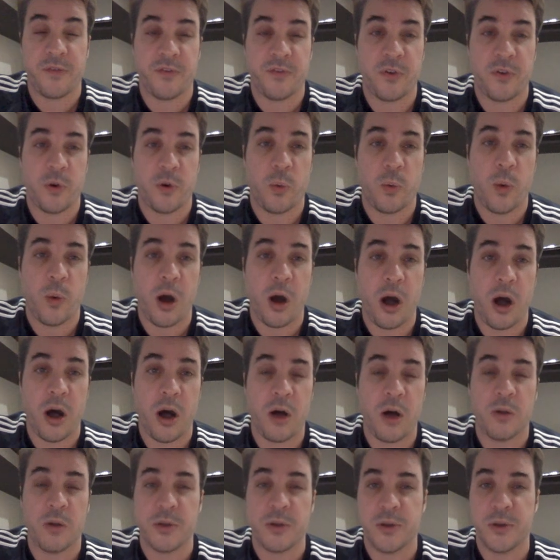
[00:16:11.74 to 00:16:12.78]
a
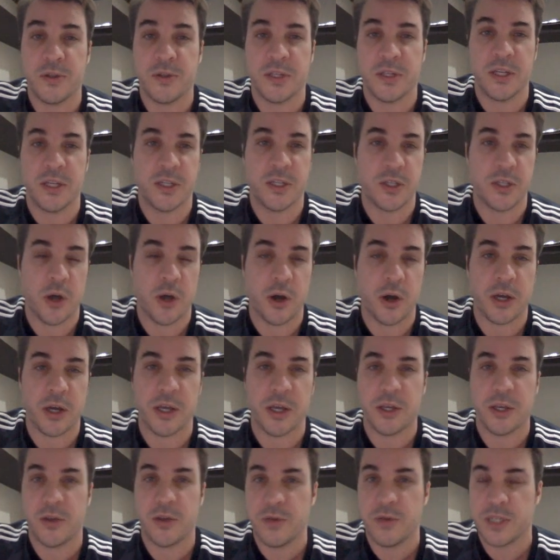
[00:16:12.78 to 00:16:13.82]
while, using Docker,
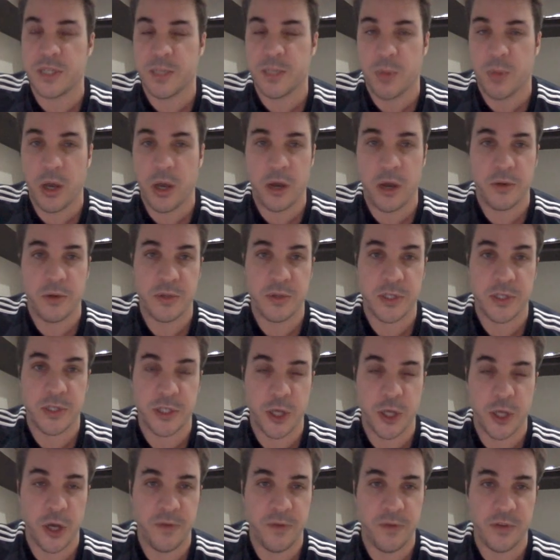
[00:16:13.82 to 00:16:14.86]
using my own
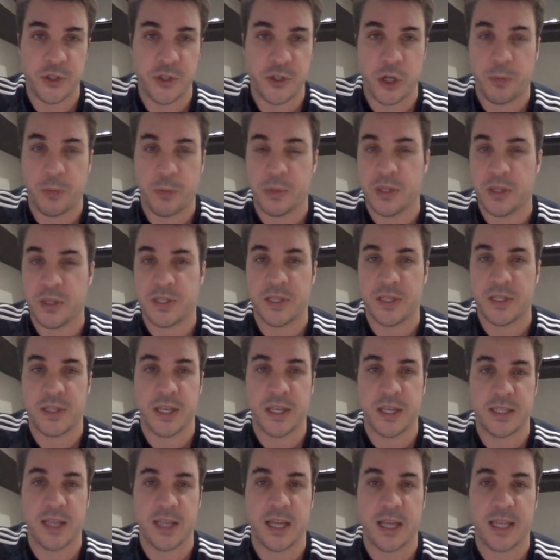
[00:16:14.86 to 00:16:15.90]
server droplets and
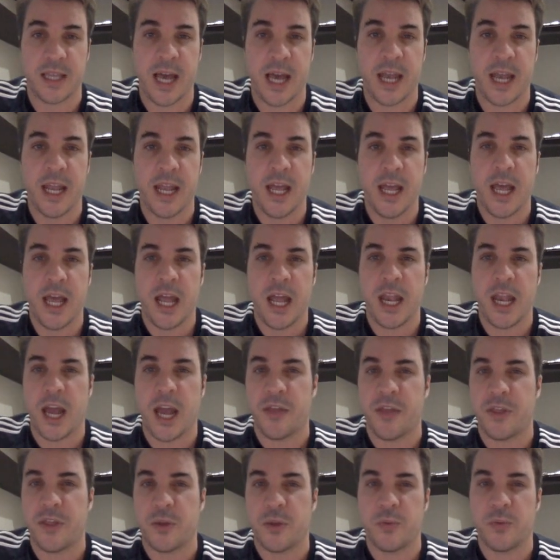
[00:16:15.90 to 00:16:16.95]
things like that.
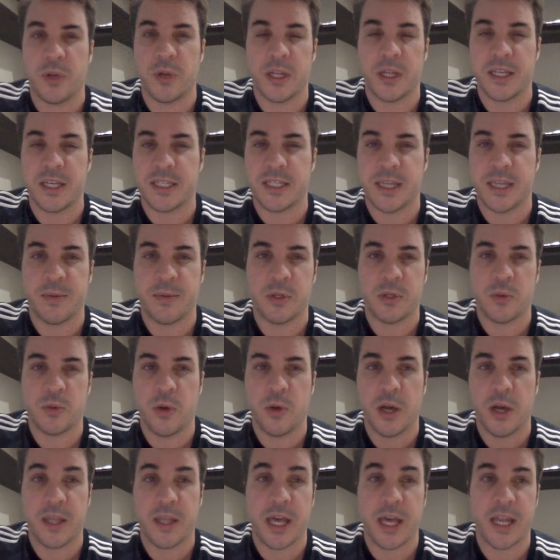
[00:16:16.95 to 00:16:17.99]
Nothing really seemed to
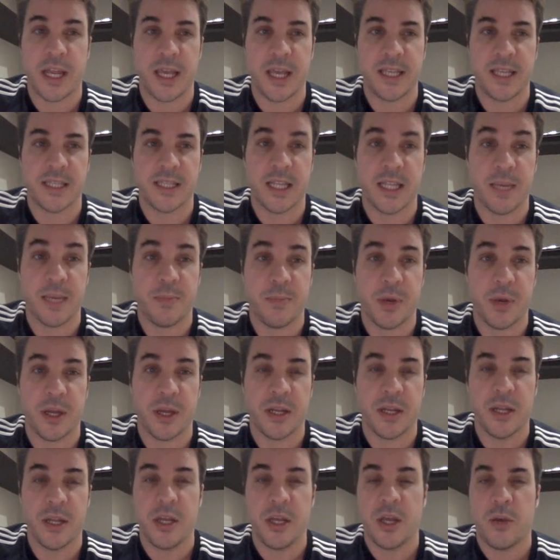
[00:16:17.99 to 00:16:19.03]
work that easily, but
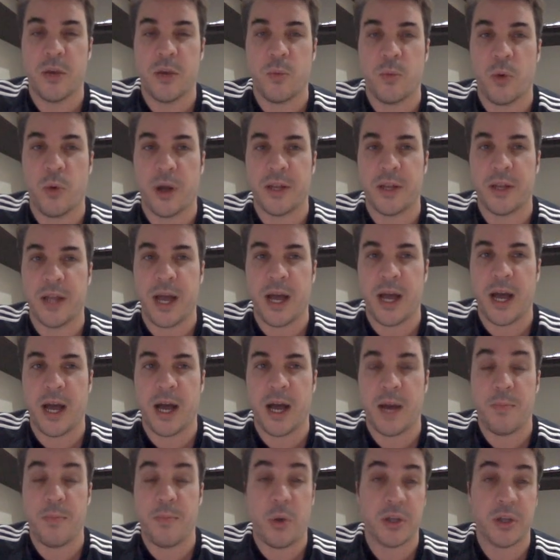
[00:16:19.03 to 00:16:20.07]
what
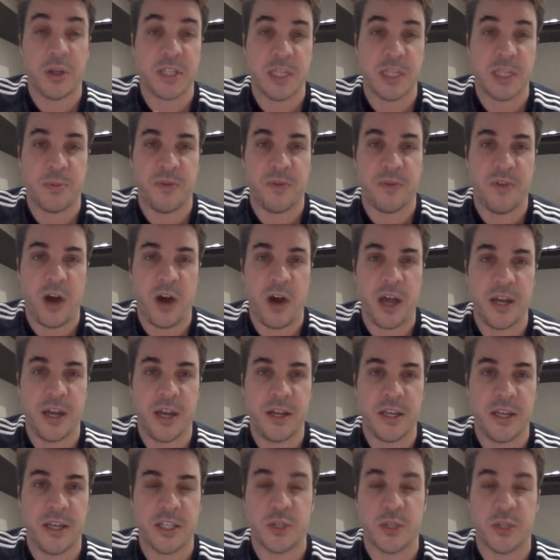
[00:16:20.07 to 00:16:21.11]
Moss has provided
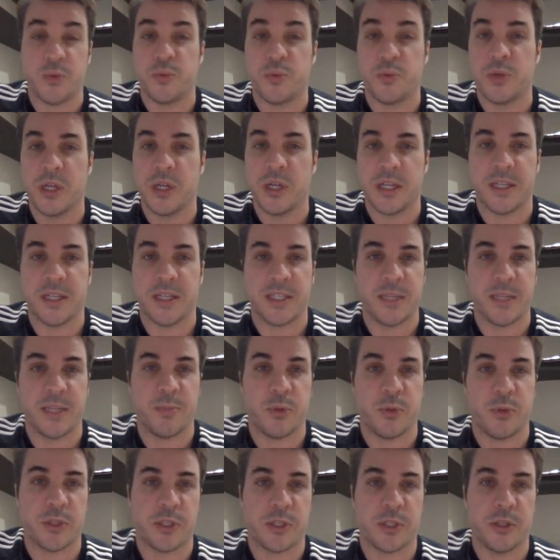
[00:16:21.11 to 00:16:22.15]
is a really
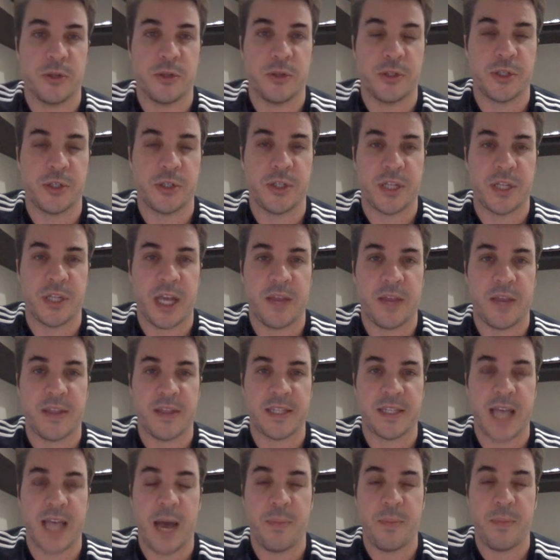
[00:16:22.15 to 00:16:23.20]
simple solution to get this
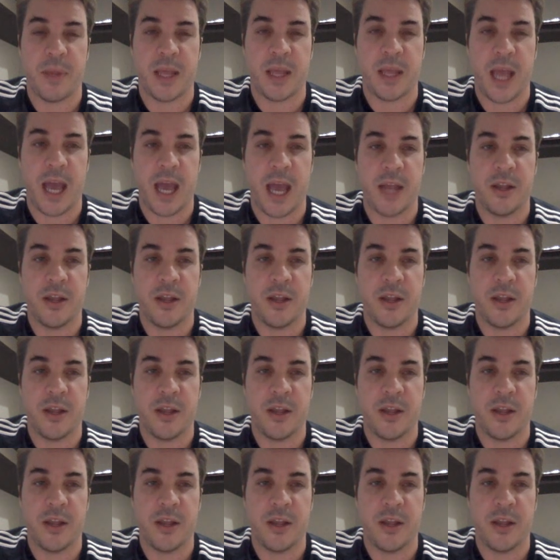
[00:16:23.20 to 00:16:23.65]
happening. And